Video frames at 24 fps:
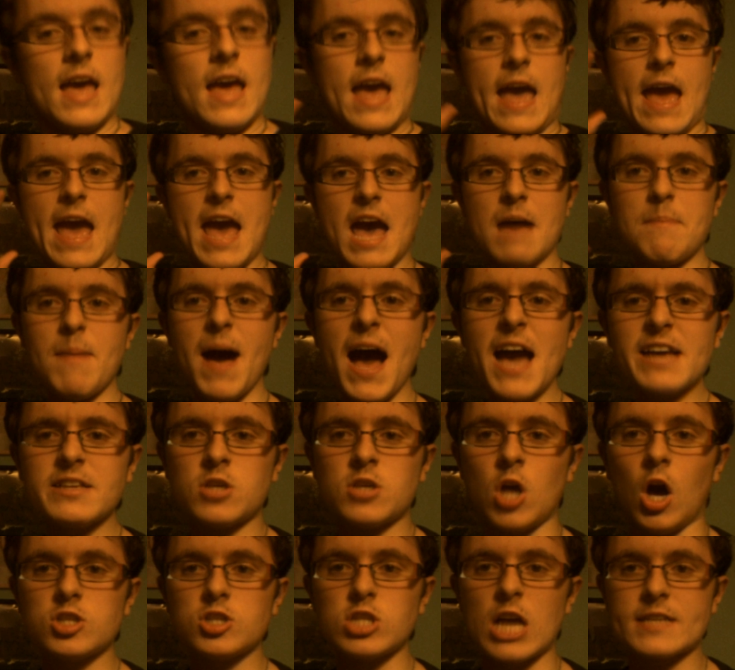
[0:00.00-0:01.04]
Hey everybody,
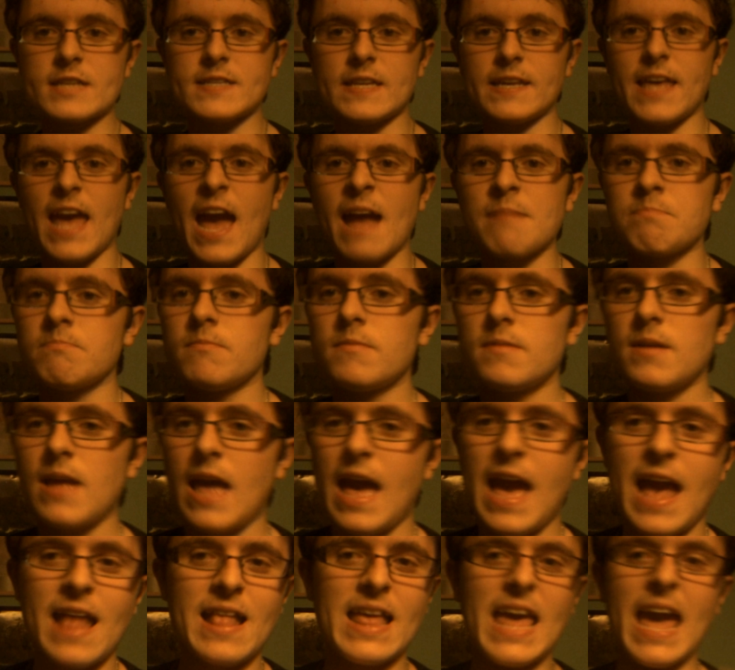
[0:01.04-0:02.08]
Contrast again,
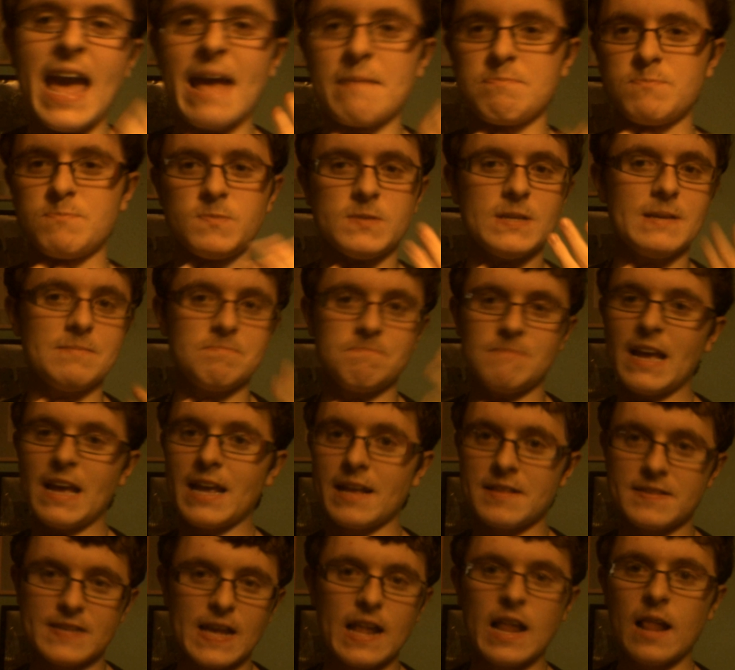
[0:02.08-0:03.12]
and yeah, like
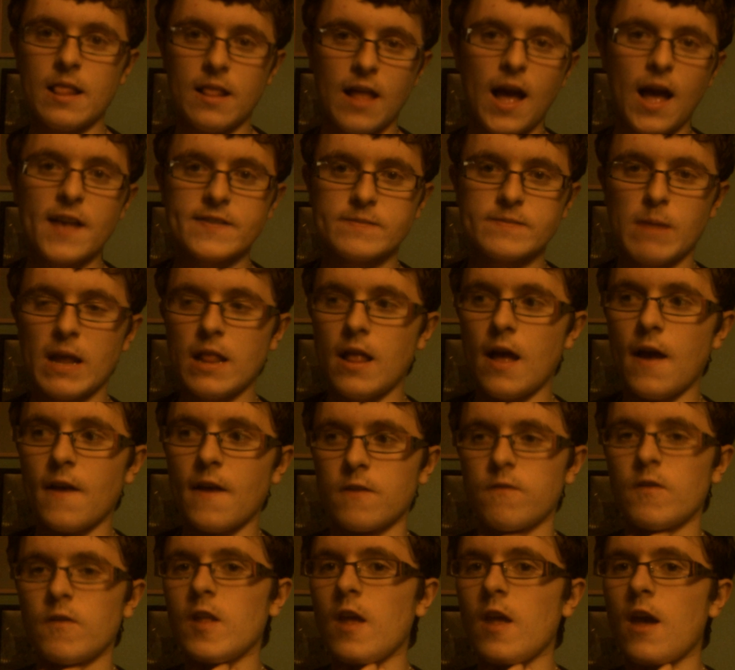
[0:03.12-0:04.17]
I said at my
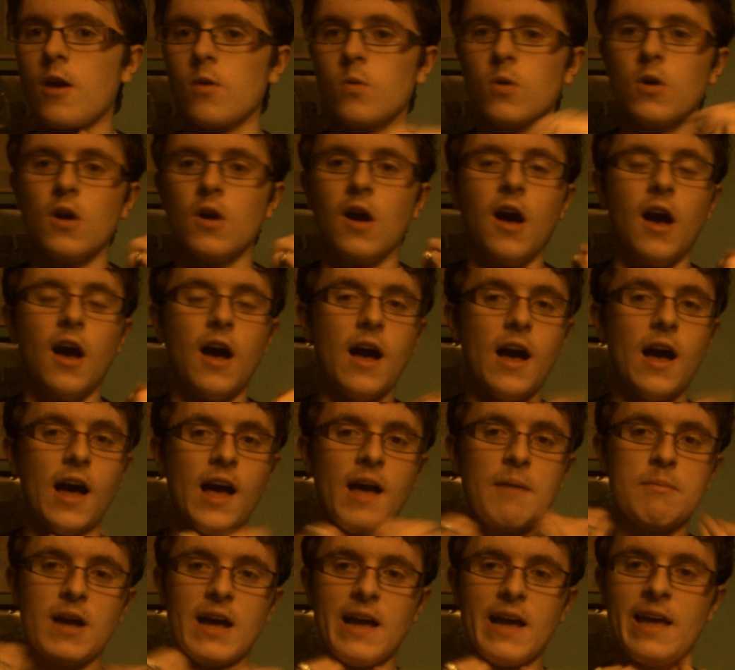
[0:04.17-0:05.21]
last video,
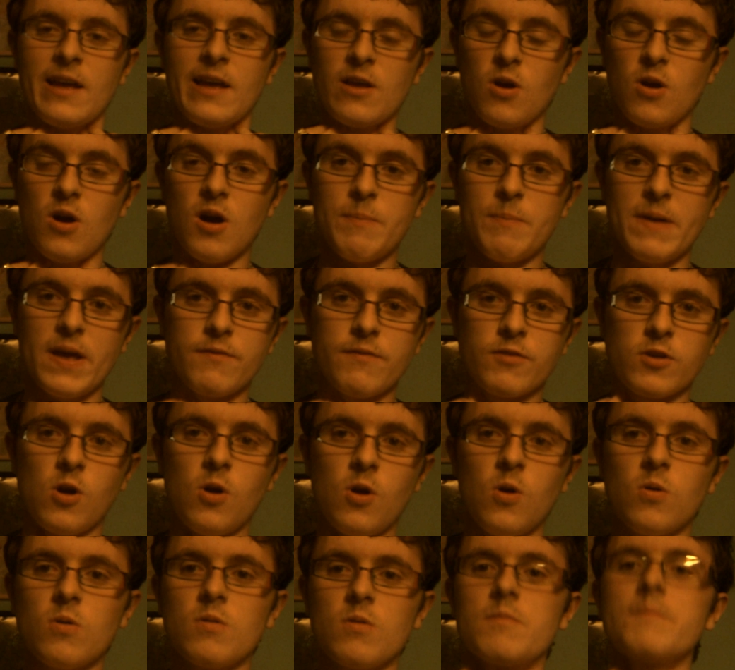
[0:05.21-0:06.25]
I got a bit of a
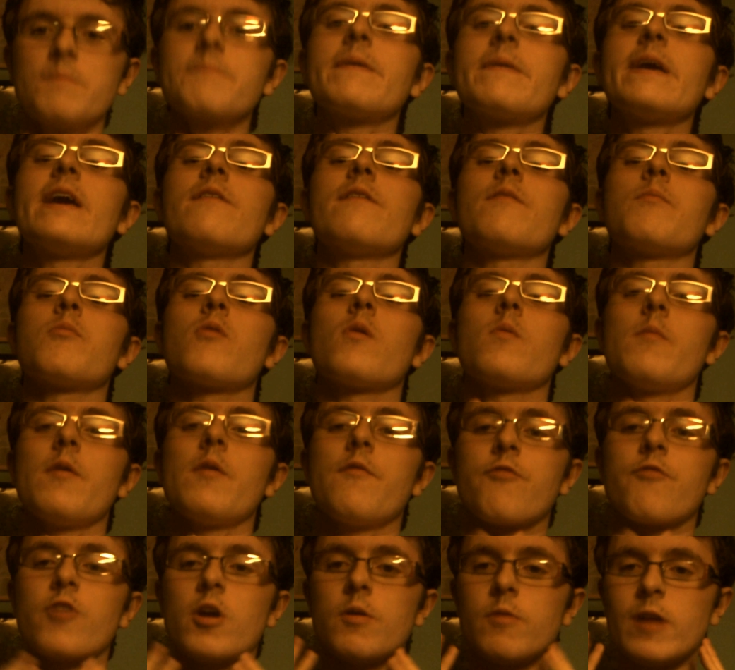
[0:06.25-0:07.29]
problem with my
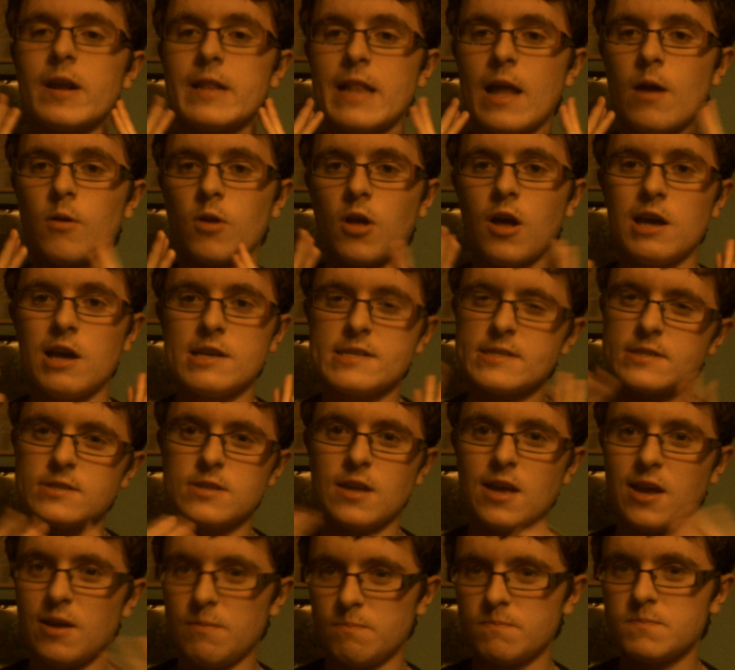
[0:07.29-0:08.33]
throat right now, guys.
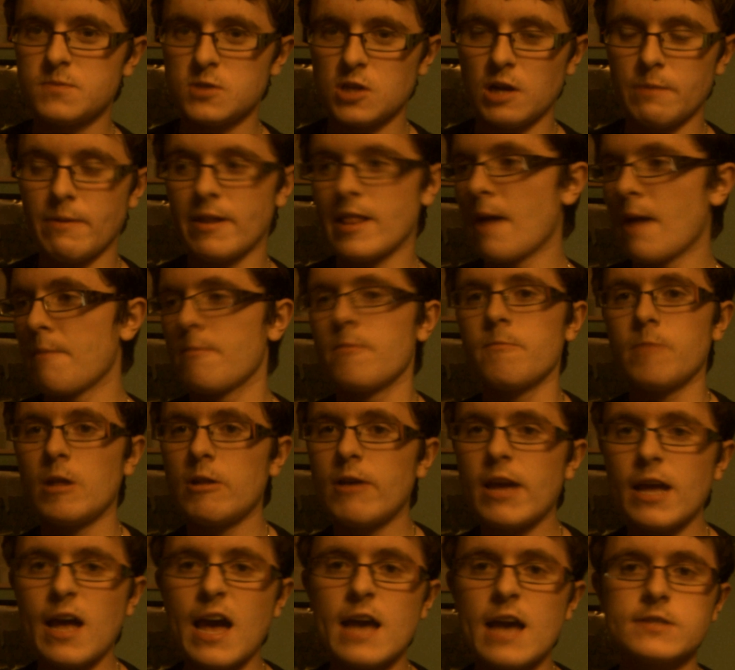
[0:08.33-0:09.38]
So sorry about that. But
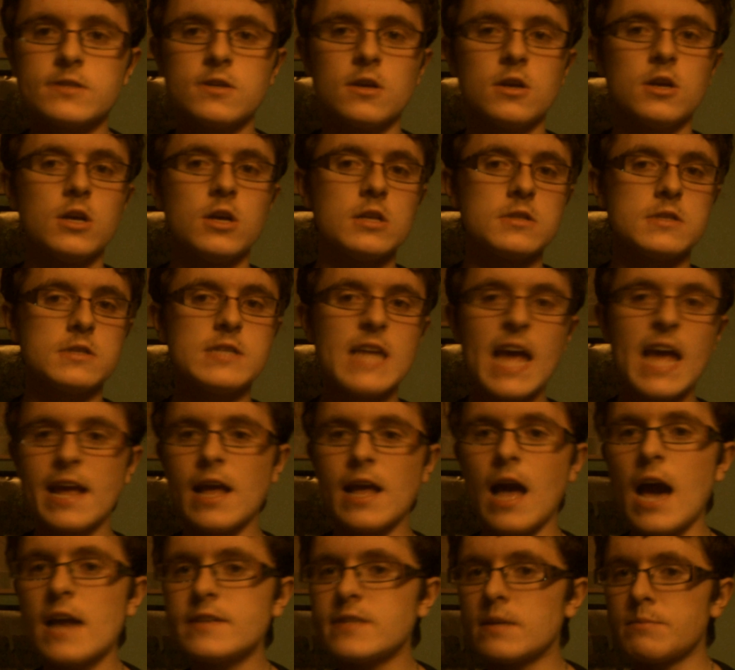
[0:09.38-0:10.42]
anyway, guys, today,
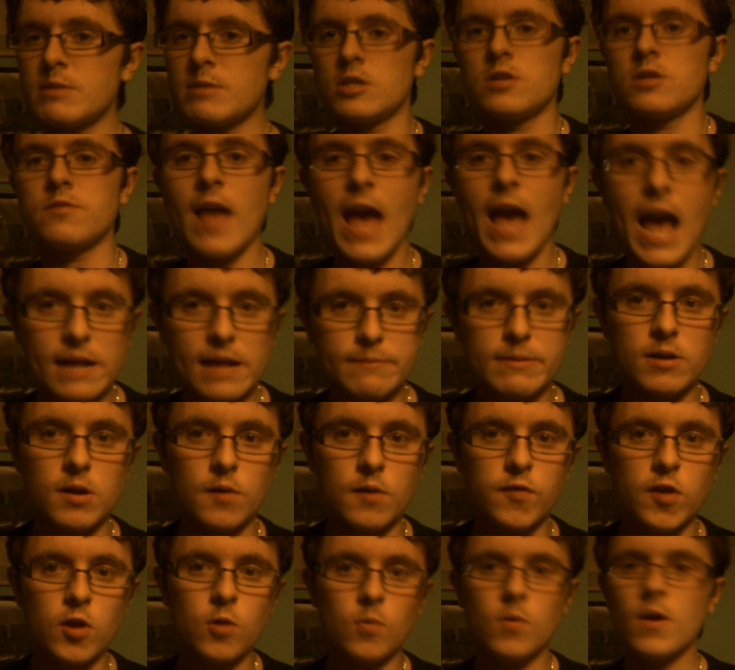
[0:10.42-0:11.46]
guys, I'm doing an anime
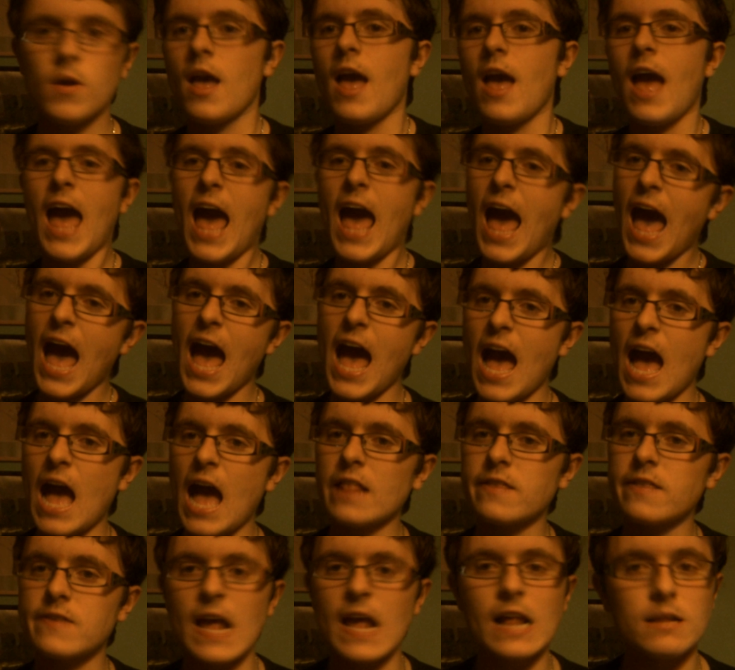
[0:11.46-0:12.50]
review,
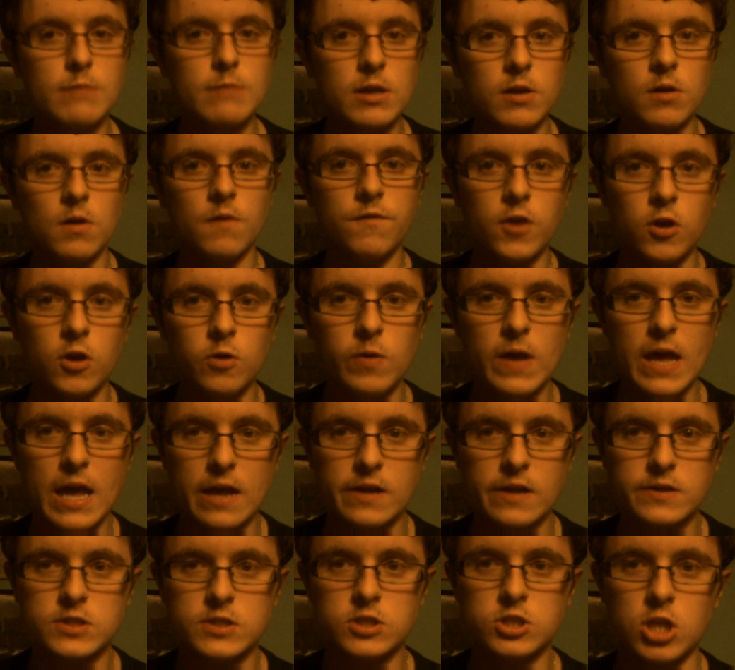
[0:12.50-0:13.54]
and anime review
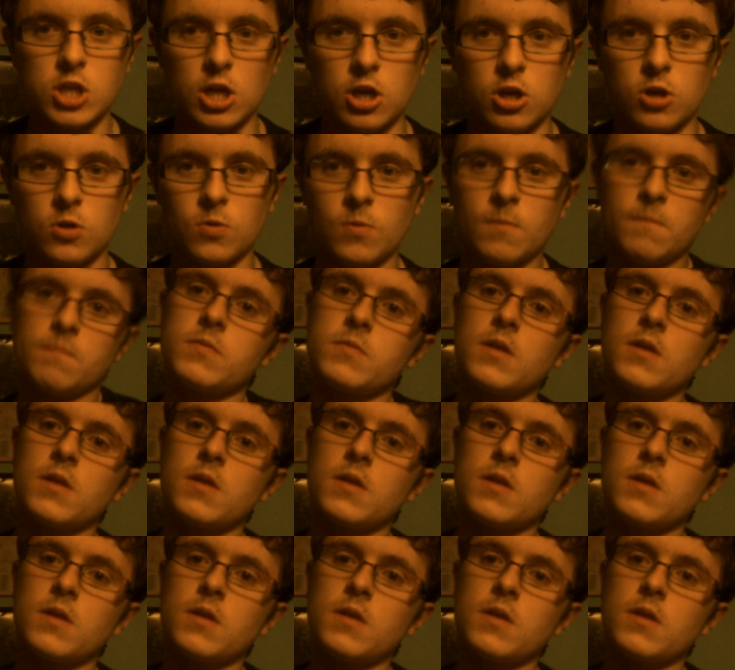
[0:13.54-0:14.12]
is to